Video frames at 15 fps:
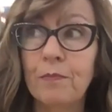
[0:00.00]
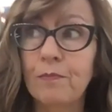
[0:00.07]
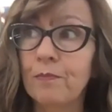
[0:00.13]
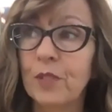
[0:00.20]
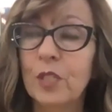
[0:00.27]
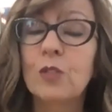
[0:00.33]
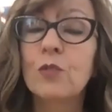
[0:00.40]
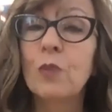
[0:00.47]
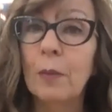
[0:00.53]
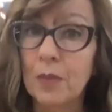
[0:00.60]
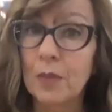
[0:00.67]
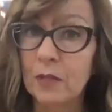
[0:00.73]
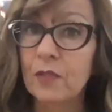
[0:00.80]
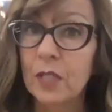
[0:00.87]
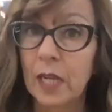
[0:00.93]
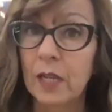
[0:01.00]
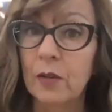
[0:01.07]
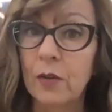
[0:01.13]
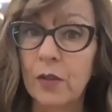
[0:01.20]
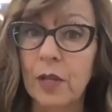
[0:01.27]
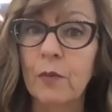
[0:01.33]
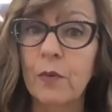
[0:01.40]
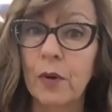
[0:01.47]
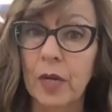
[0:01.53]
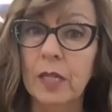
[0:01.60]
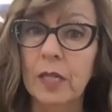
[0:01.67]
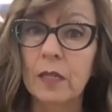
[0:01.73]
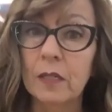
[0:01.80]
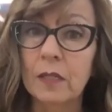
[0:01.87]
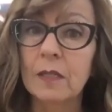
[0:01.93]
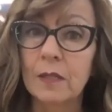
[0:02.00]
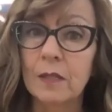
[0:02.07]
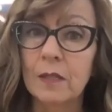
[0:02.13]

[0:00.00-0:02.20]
disruptive cycle that we're in. So.